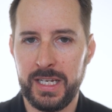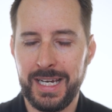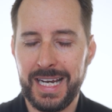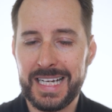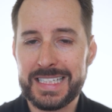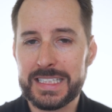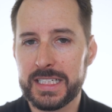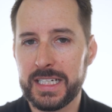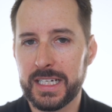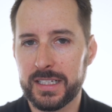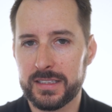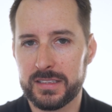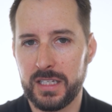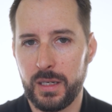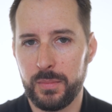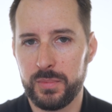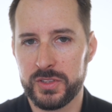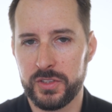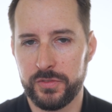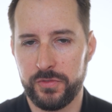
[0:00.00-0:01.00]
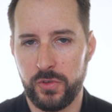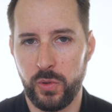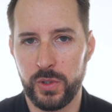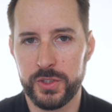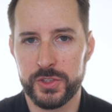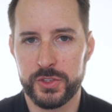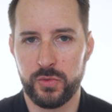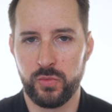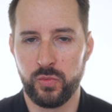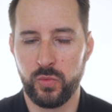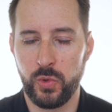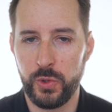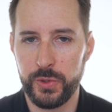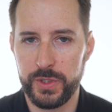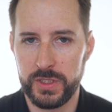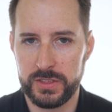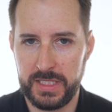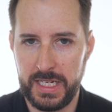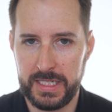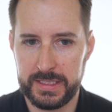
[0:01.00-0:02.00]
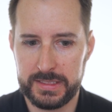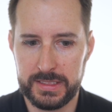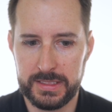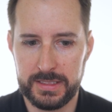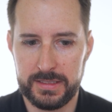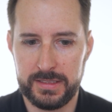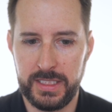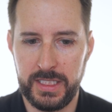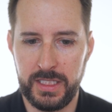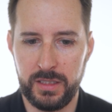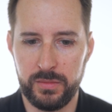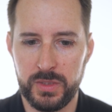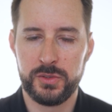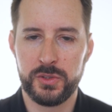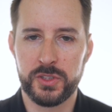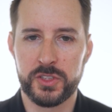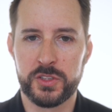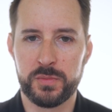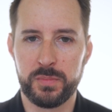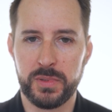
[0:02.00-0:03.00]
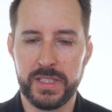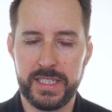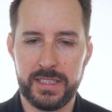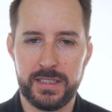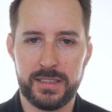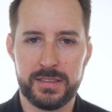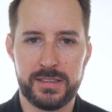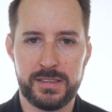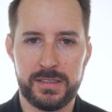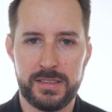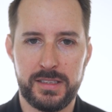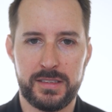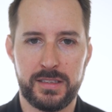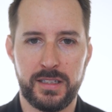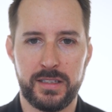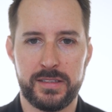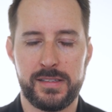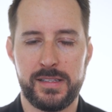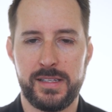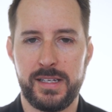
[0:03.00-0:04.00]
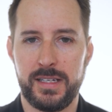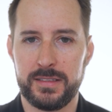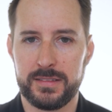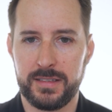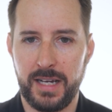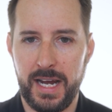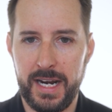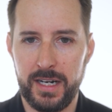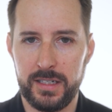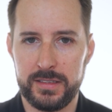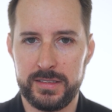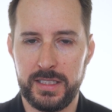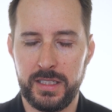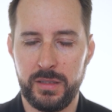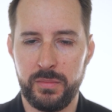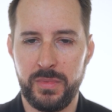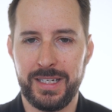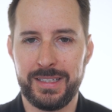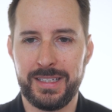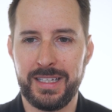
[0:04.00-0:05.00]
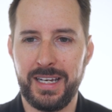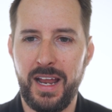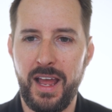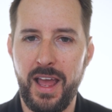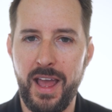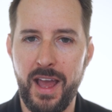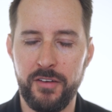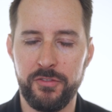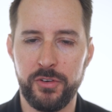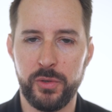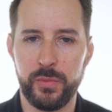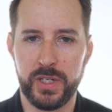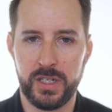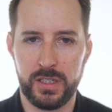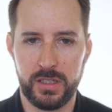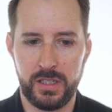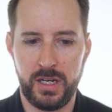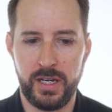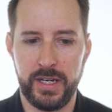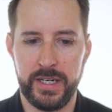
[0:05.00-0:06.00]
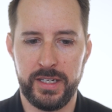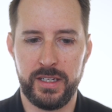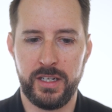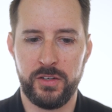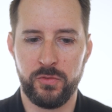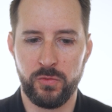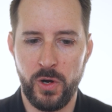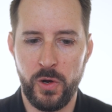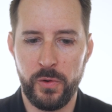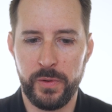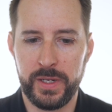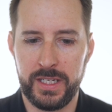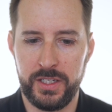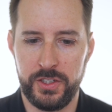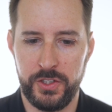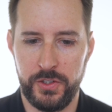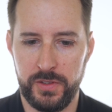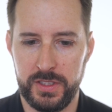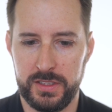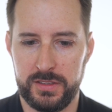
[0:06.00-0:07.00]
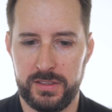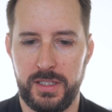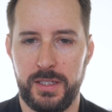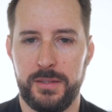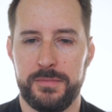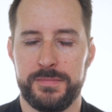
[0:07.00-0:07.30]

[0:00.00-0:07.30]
And the next step is, of course, to roll this out to the team, to explain this in detail to the entire team and get everyone aligned and rowing in unison.